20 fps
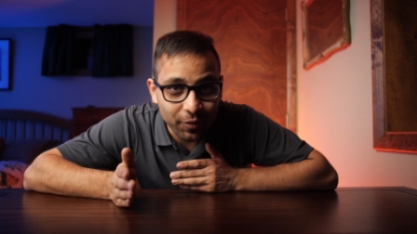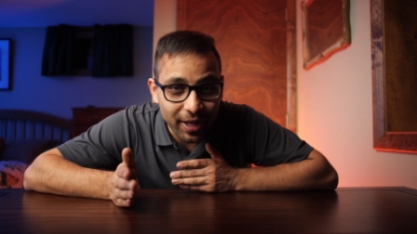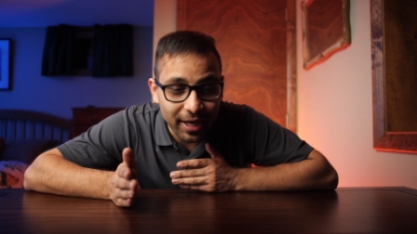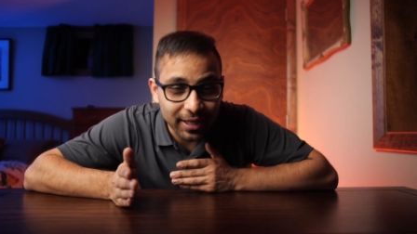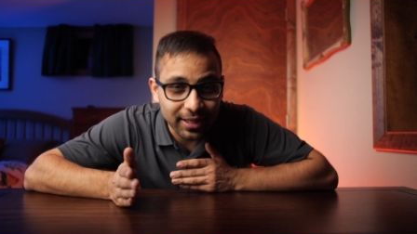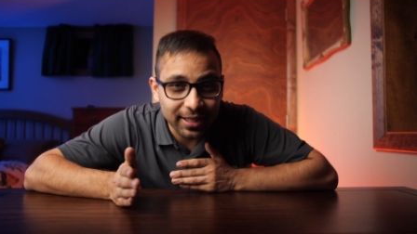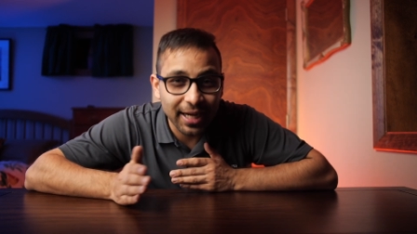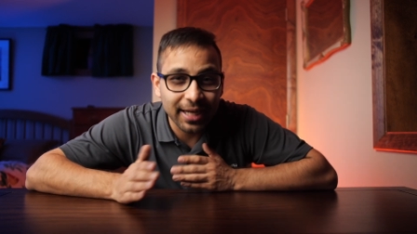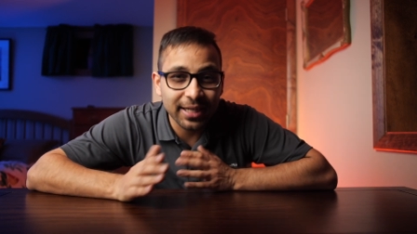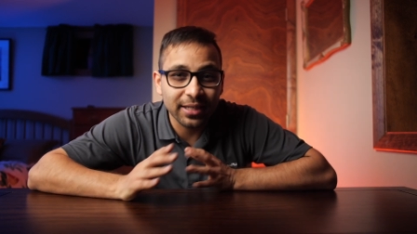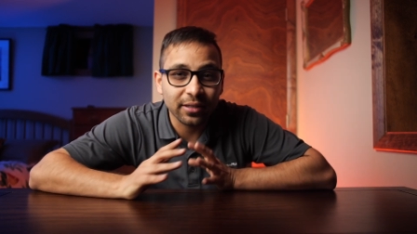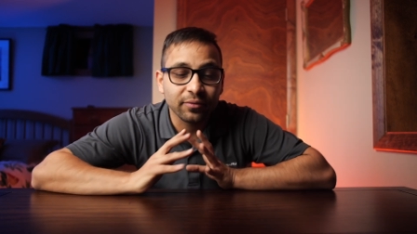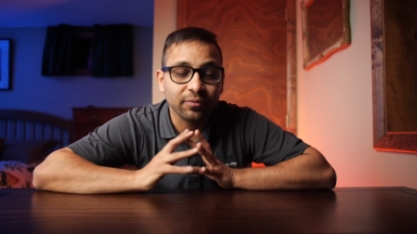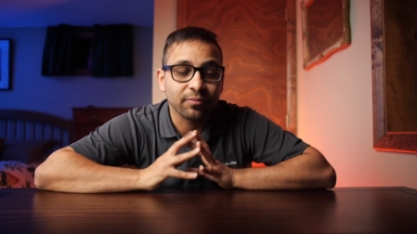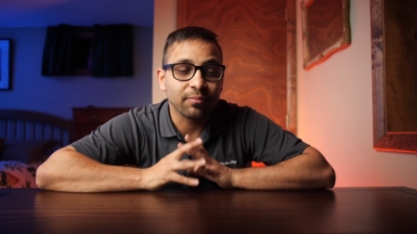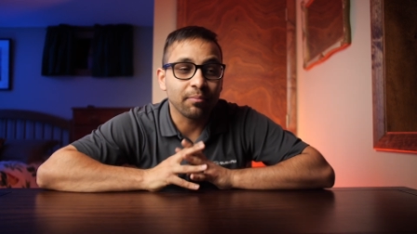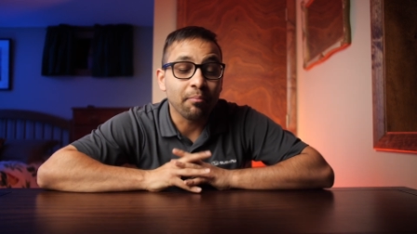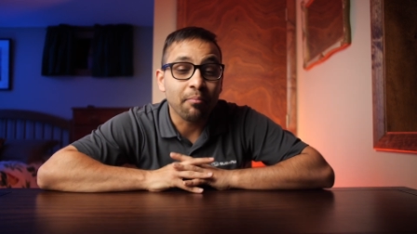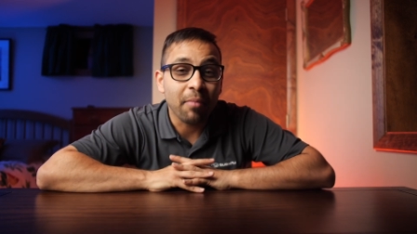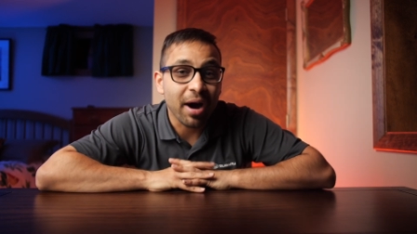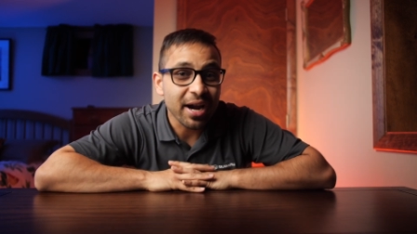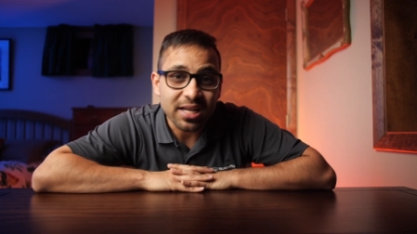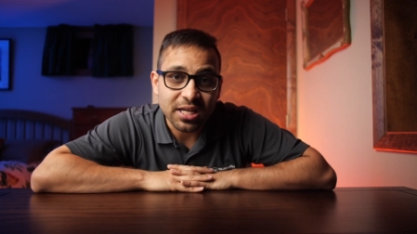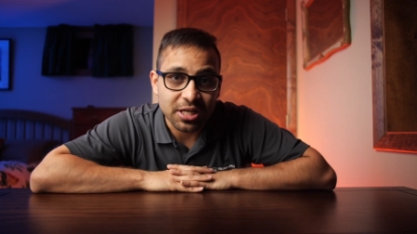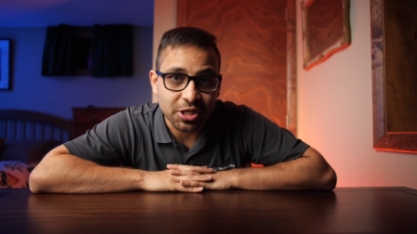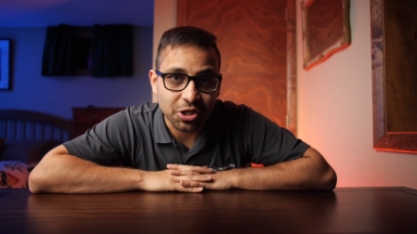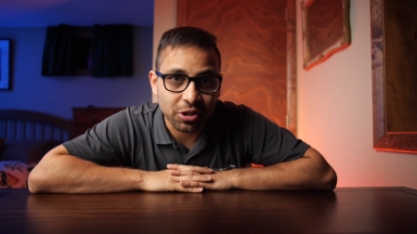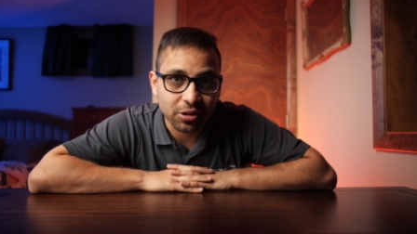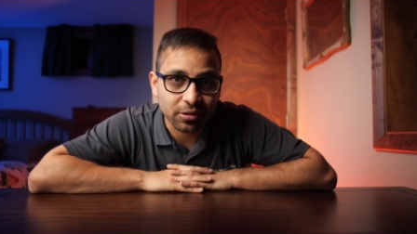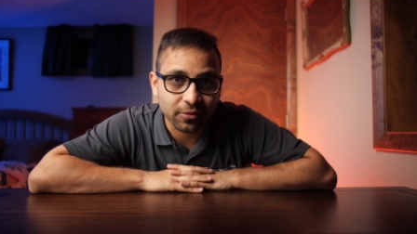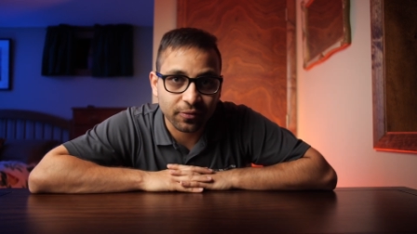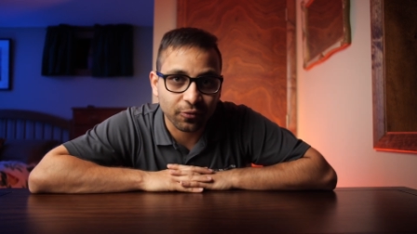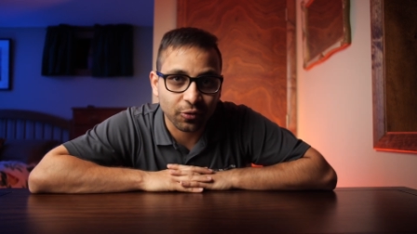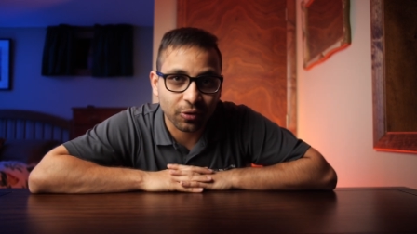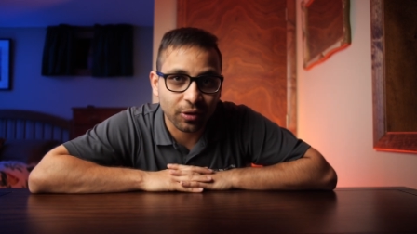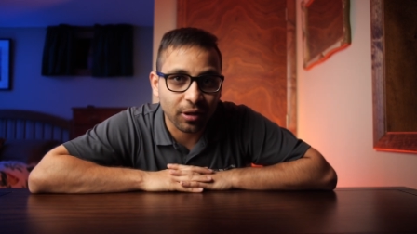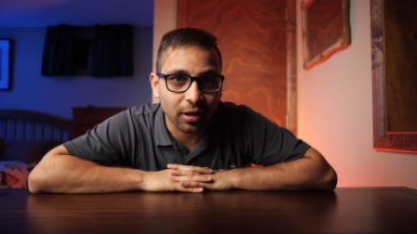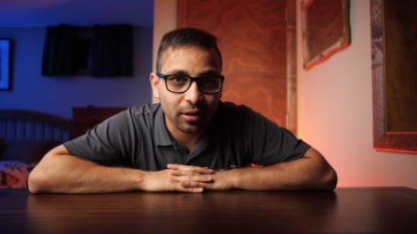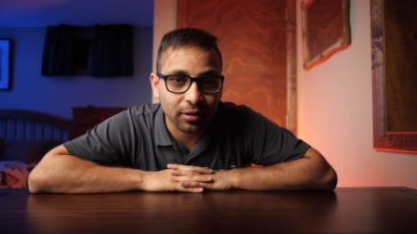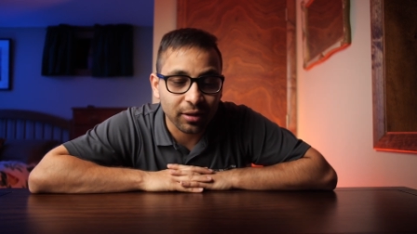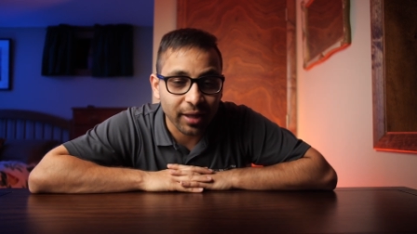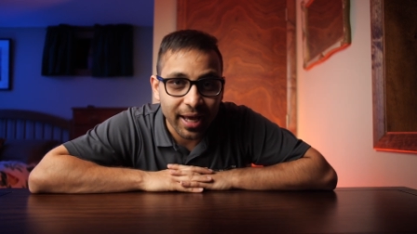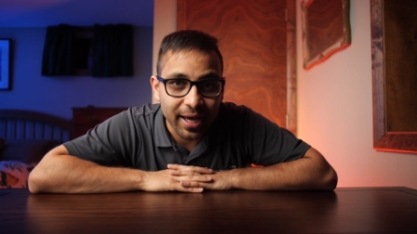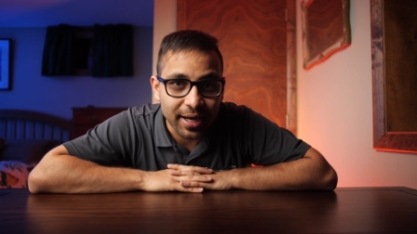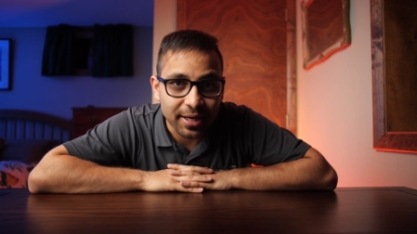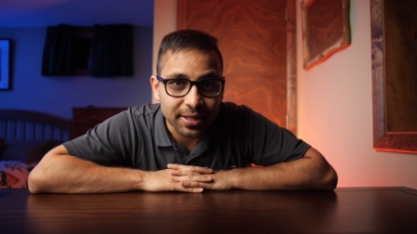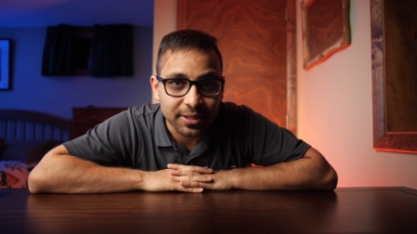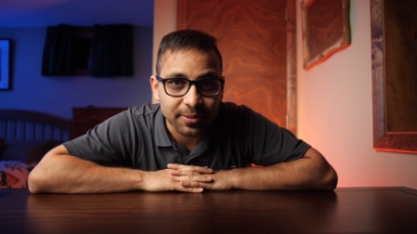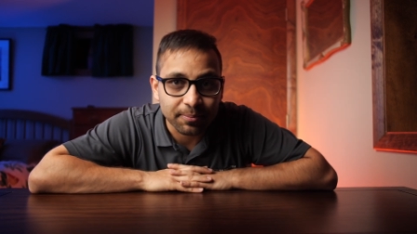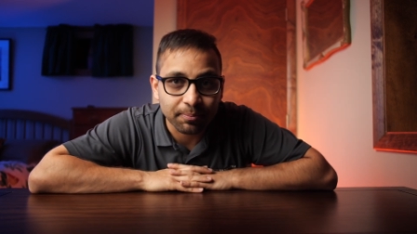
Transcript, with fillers: that kind of money just for a lens,